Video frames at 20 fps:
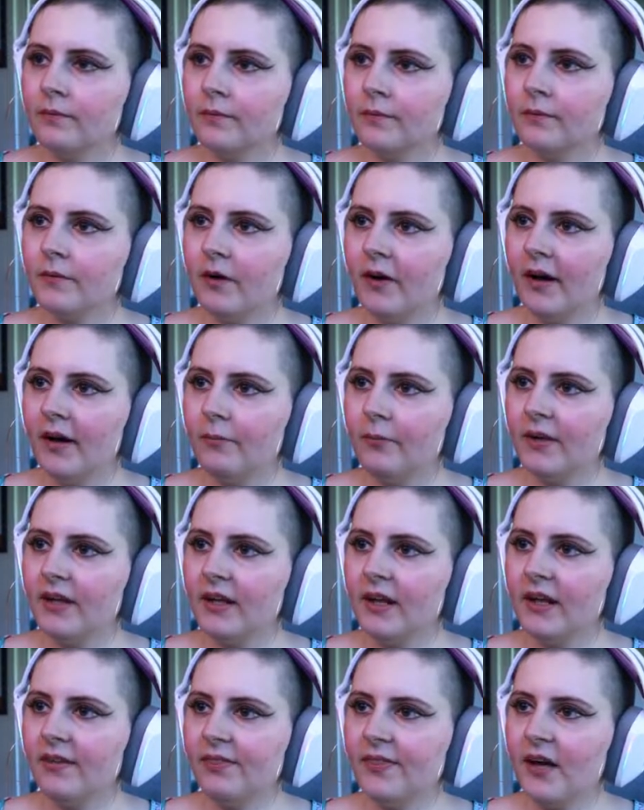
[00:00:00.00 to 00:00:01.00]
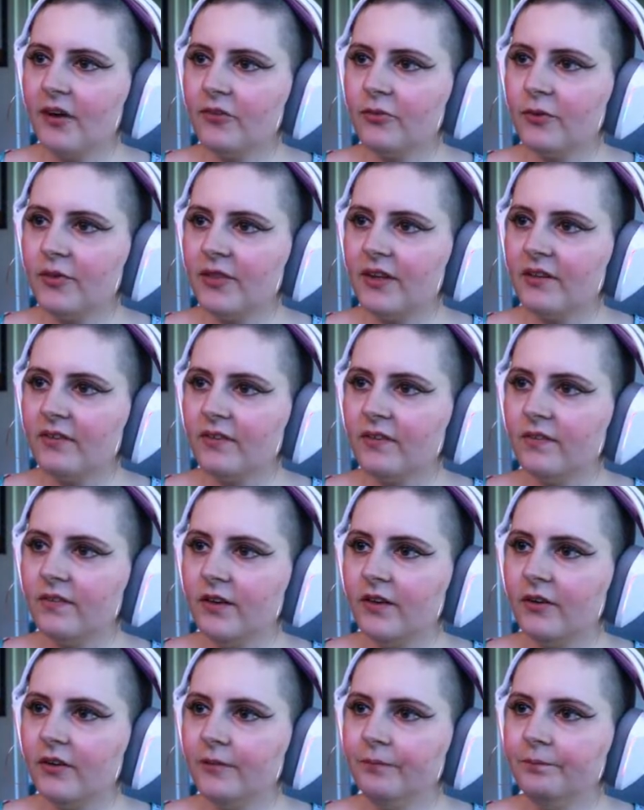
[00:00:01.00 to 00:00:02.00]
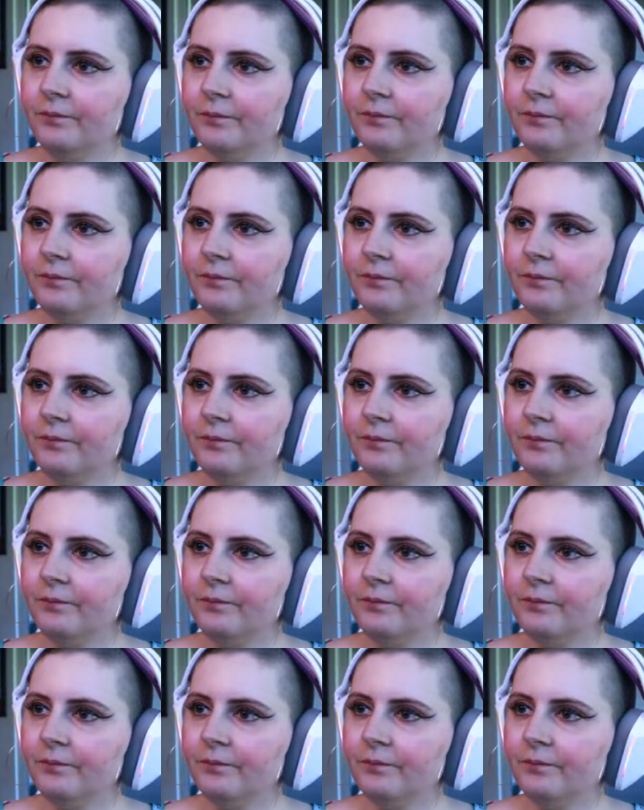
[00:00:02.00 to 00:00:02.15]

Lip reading: Alright, we get 8,000 with the assist heal.